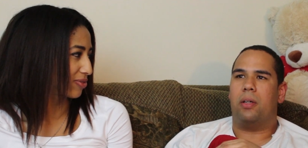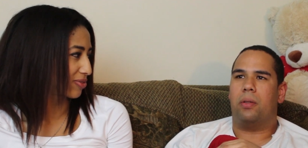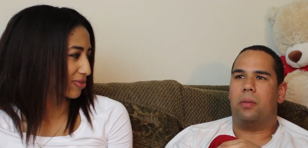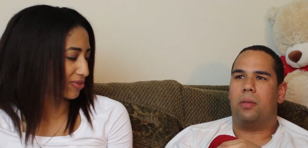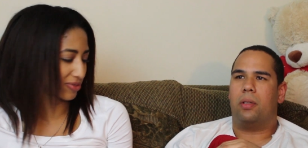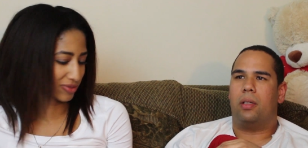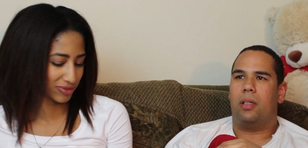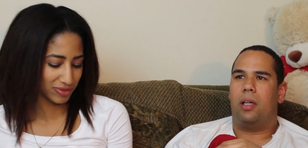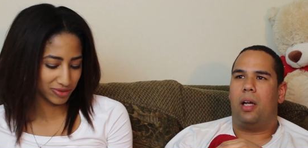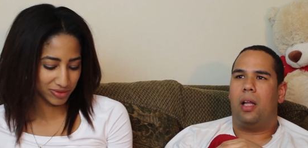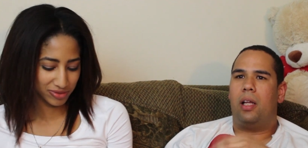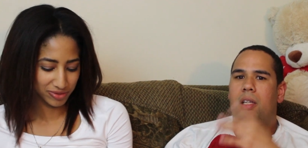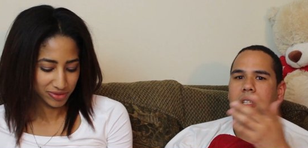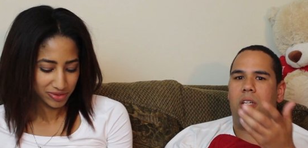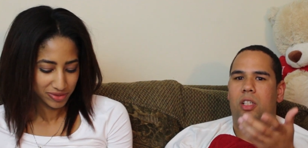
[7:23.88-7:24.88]
Speaker 1: you.
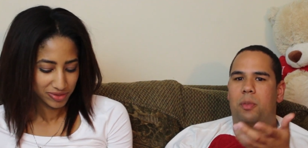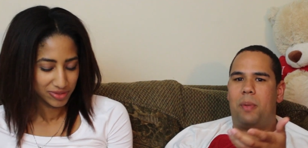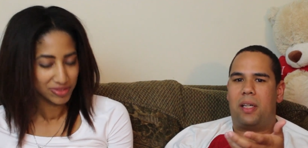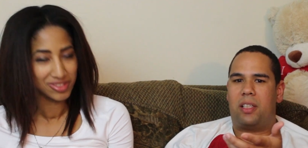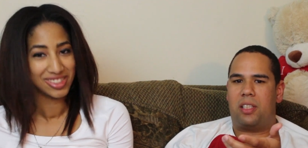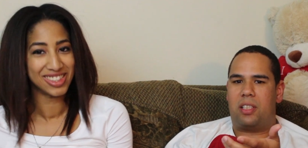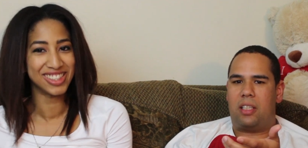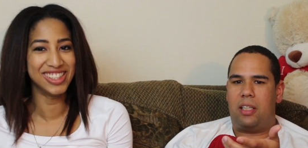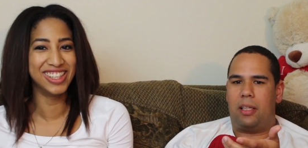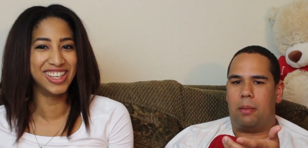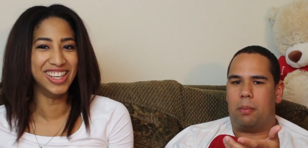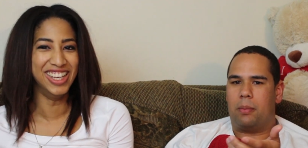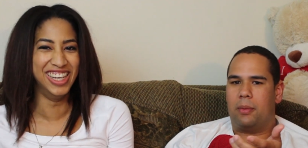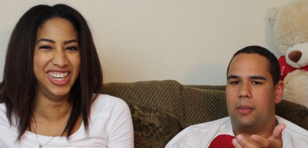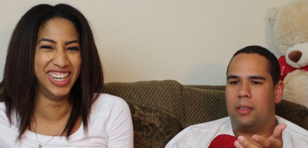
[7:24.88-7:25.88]
And she goes back to
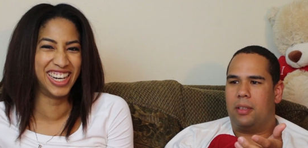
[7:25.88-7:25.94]
sleep.